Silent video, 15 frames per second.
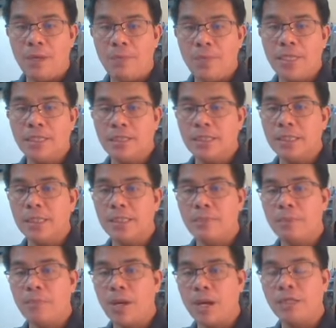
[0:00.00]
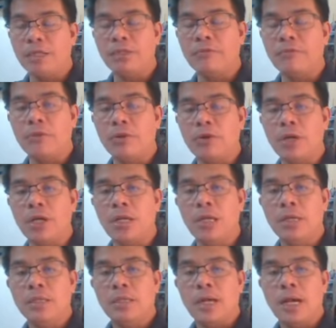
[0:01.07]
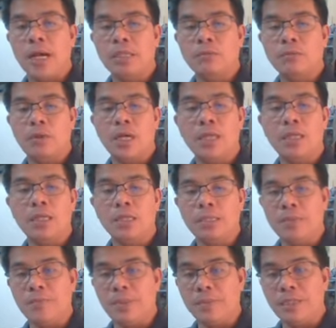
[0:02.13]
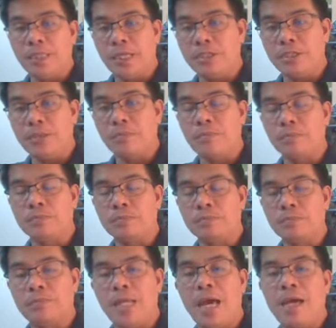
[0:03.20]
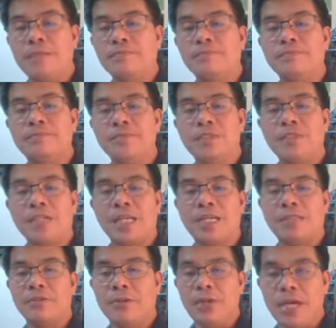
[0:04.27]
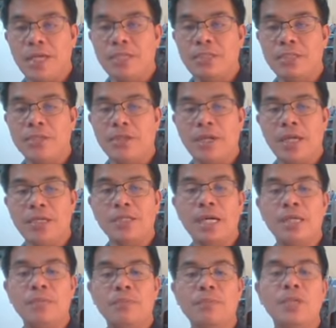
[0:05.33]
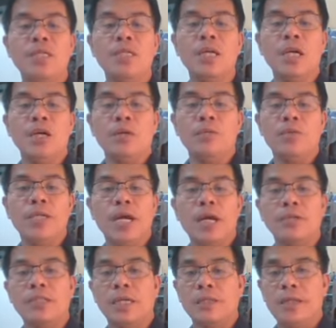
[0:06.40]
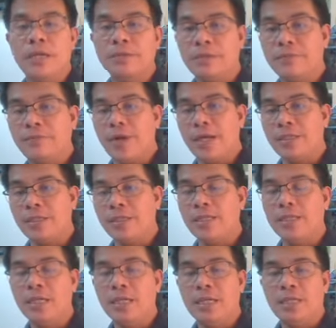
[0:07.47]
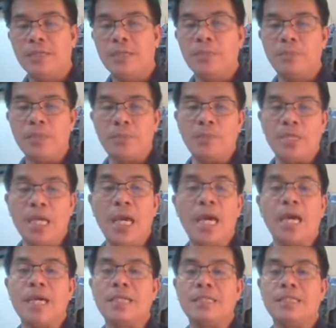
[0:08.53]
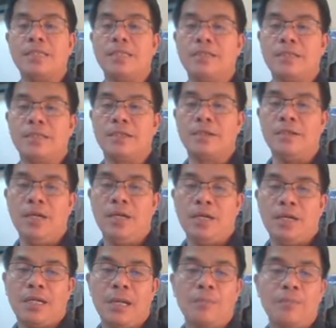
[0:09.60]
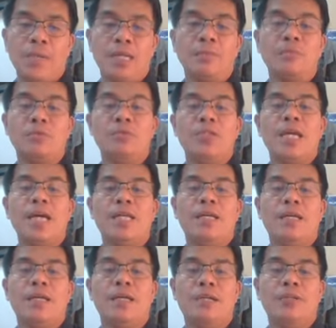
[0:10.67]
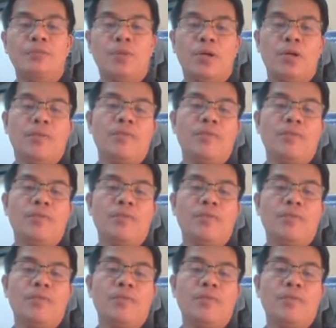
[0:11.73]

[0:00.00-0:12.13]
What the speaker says: basically part of your annual implementation plan. You cannot create your AIP without identifying the PPAs. So, kambal po yan eh. Ano po?